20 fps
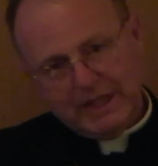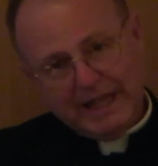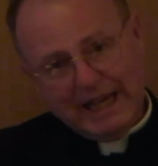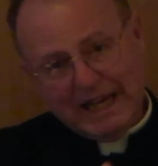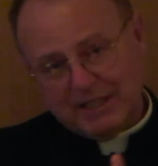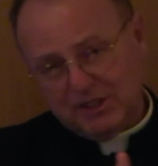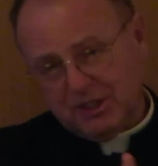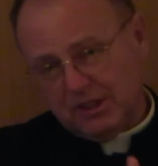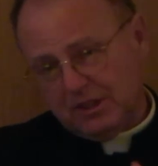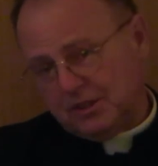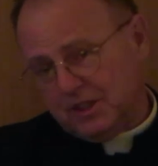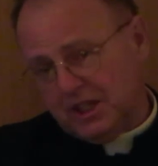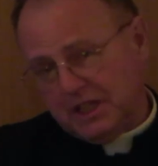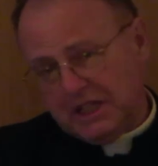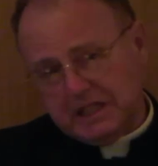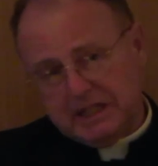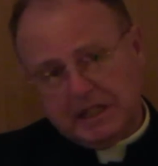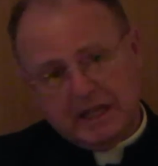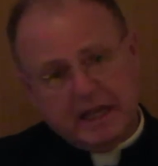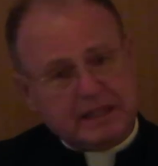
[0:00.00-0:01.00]
as it
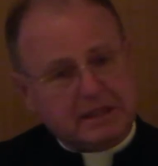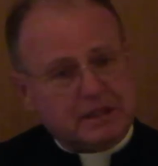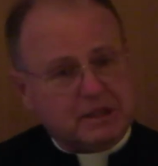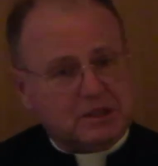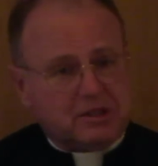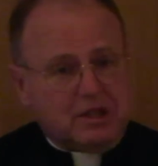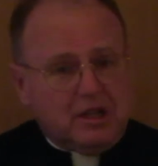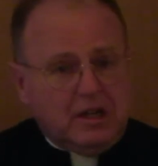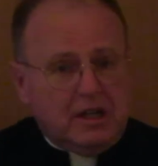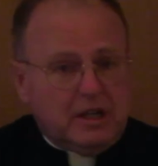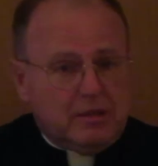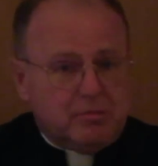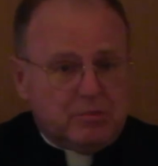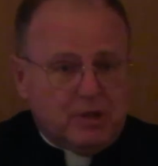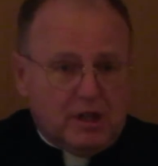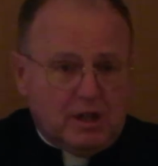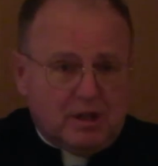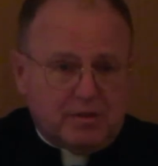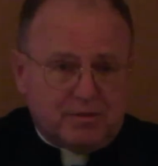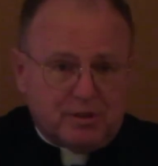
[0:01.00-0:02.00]
did at the
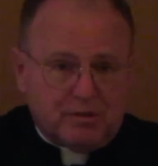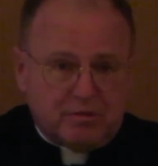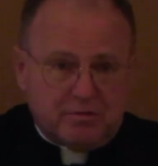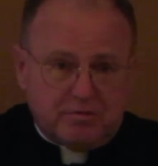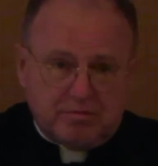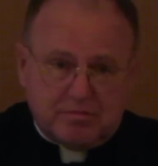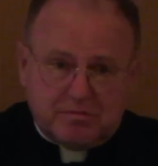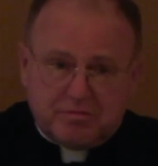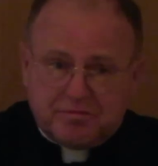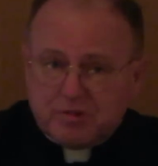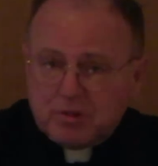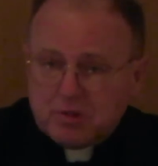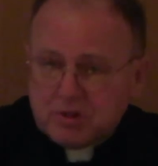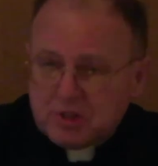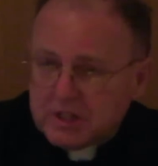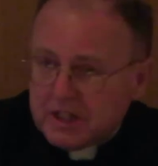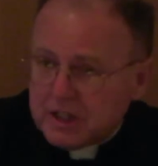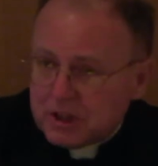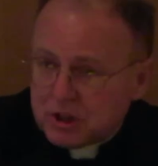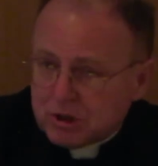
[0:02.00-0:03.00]
time of the 1st
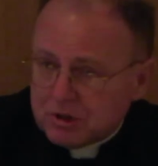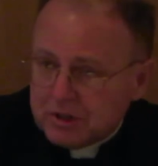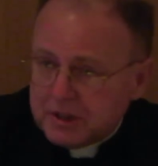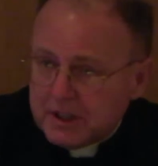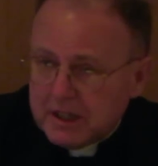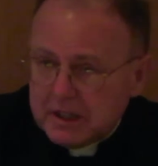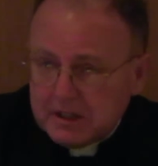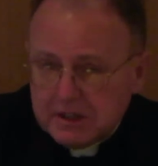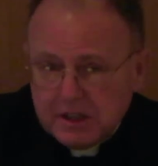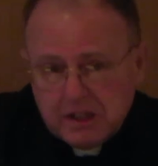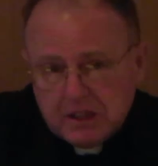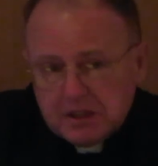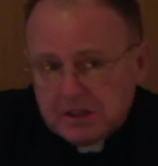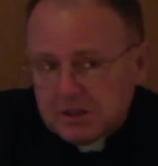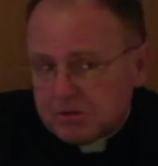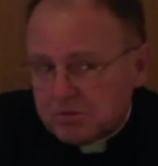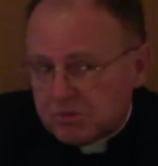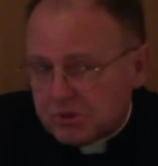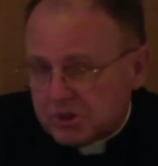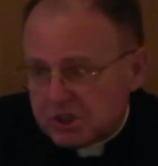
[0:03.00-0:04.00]
century AD.
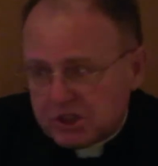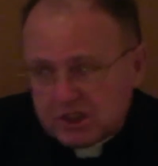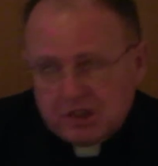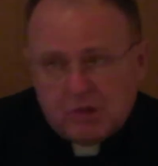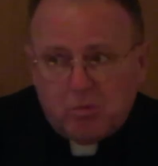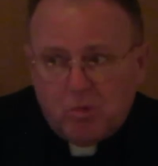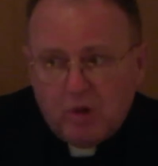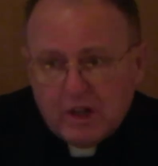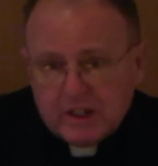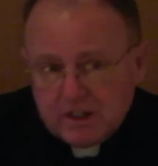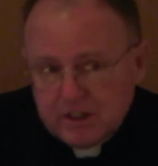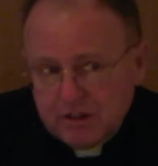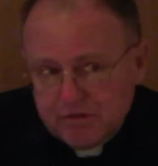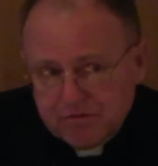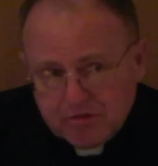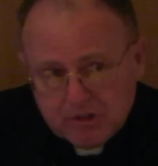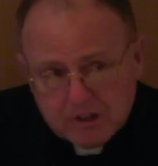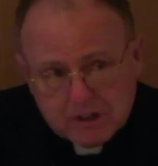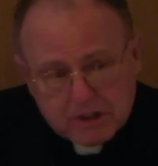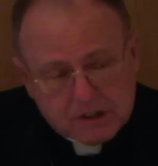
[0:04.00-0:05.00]
It was somewhat
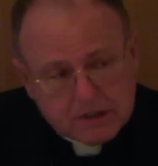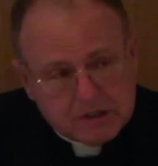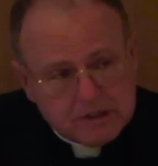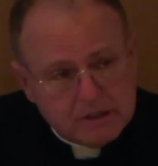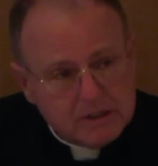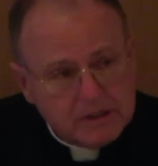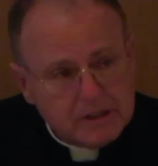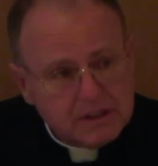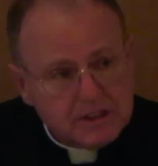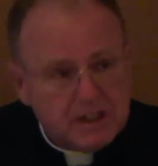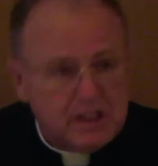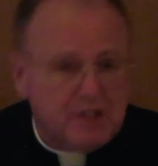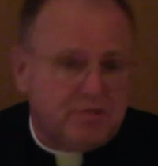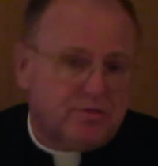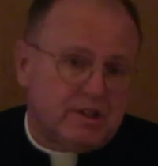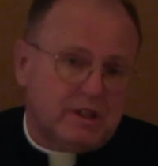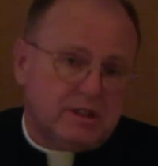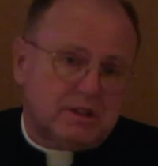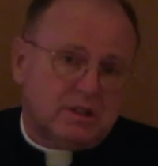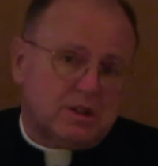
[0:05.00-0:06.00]
different.
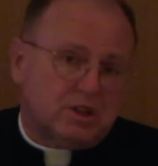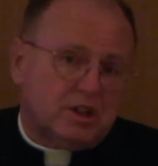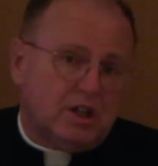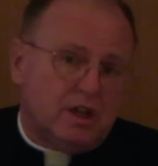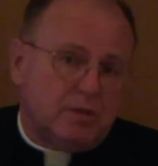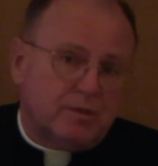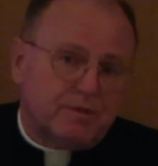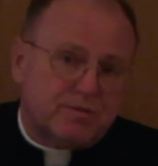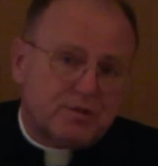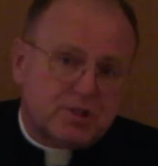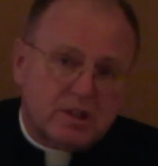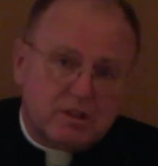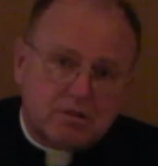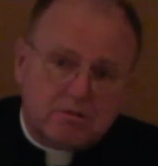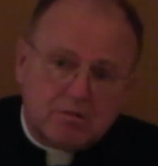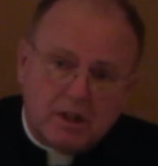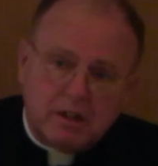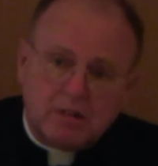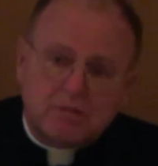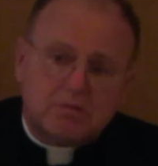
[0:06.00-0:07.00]
Even at the time of St.
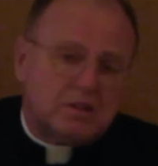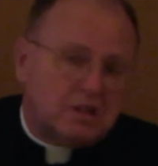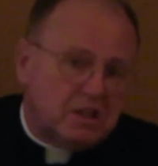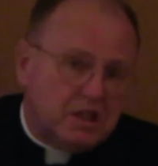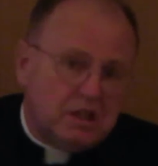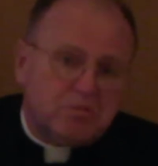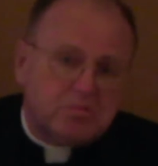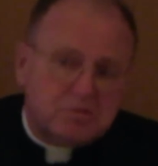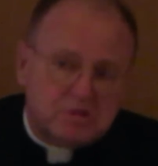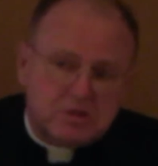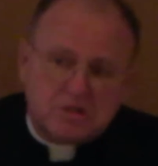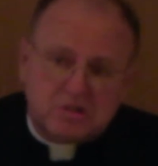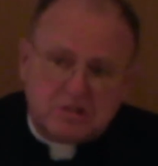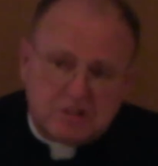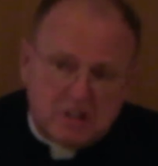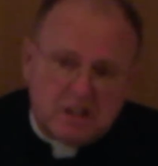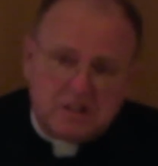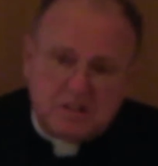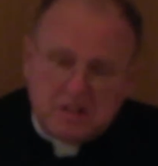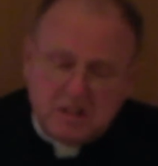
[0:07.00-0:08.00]
Gregory, it was
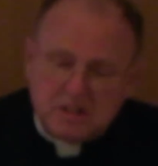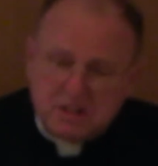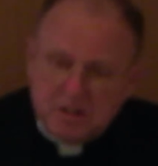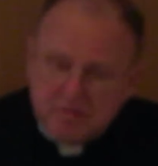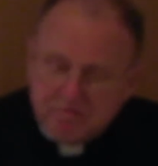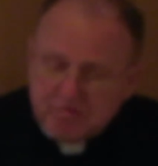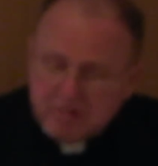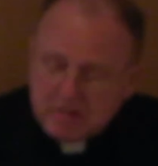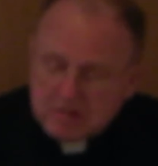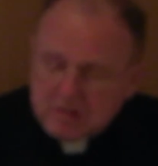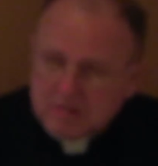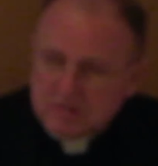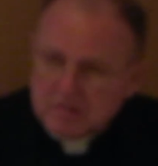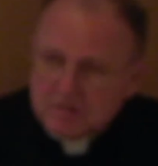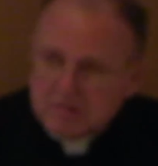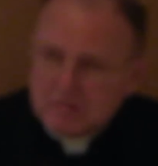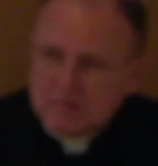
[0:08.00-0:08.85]
slightly different.